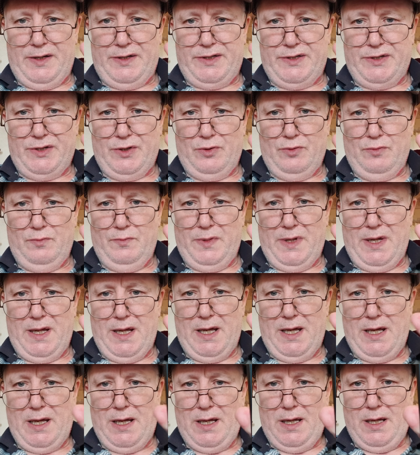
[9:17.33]
a tomb
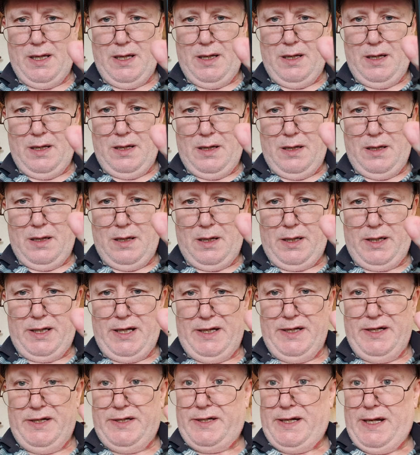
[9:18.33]
there
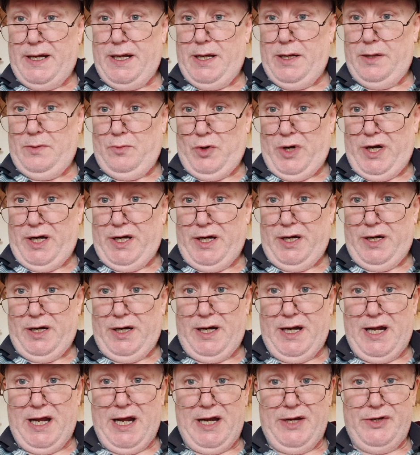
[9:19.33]
can you see her reading
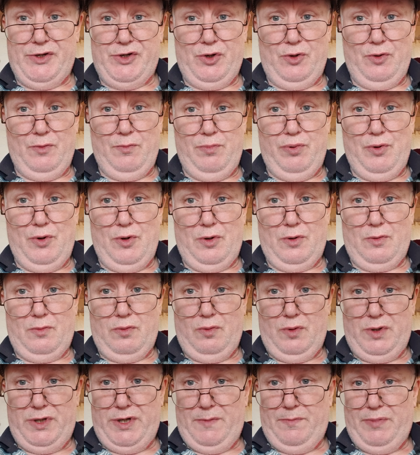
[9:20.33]
an angel book?
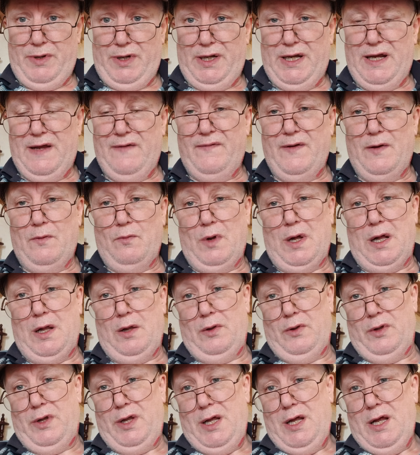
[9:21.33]
Would you believe it?
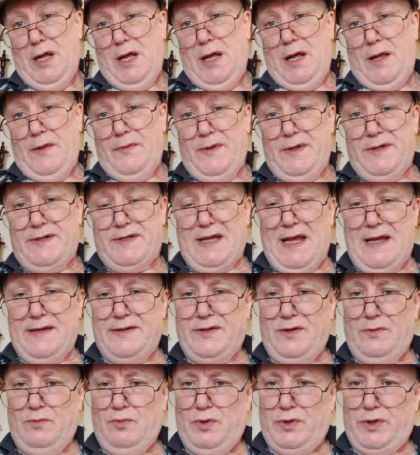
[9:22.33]
Well, they says
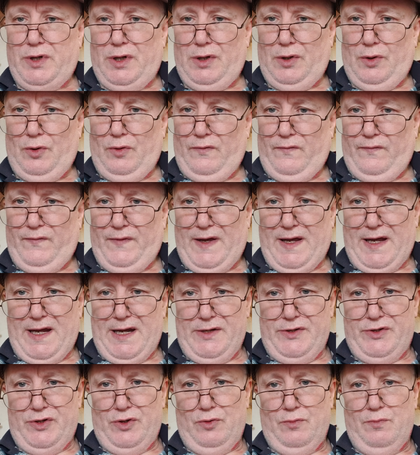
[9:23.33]
they would love
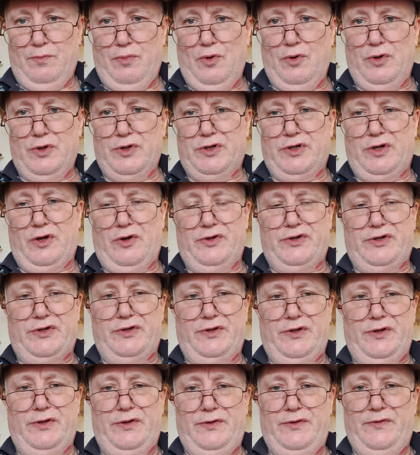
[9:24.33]
angel books because
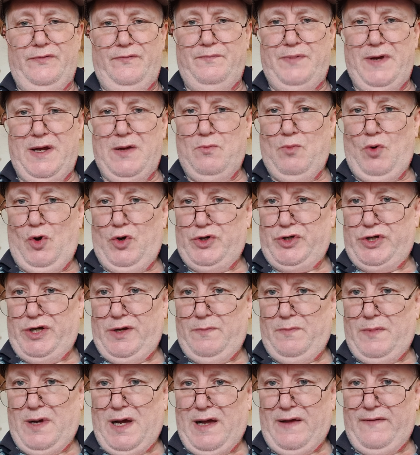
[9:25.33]
they've been
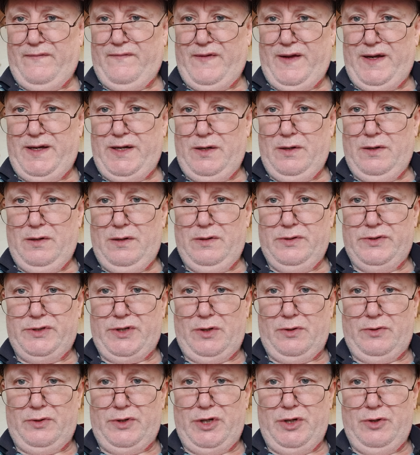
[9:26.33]
watching my videos
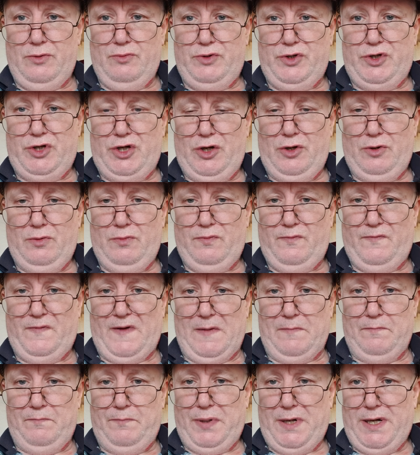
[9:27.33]
on YouTube,
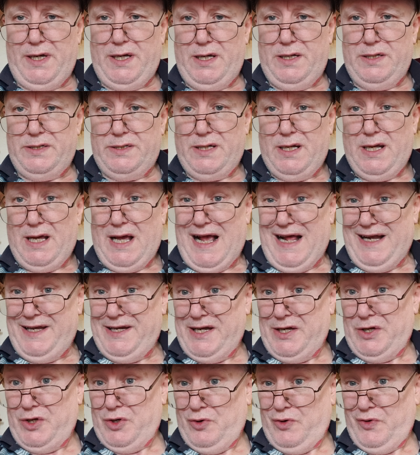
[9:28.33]
vampires. I
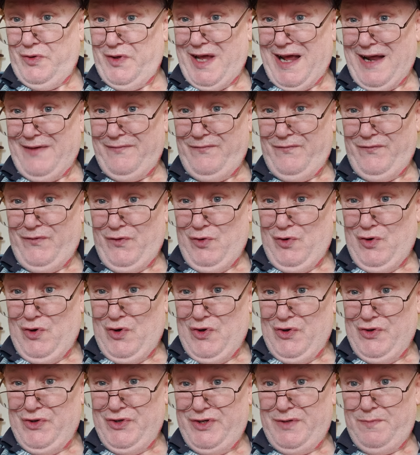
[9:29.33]
didn't know they had
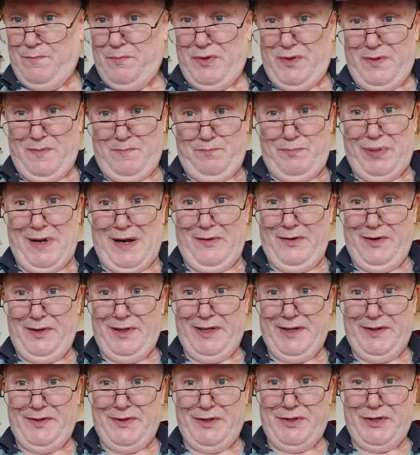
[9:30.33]
phones, but
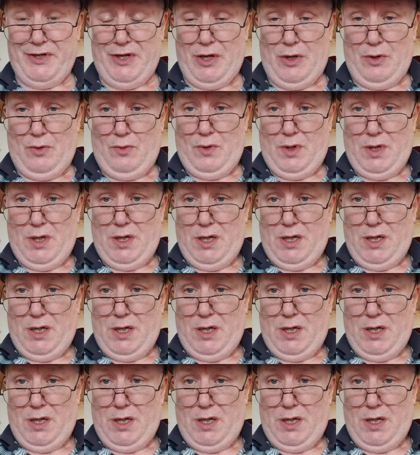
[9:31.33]
apparently they do.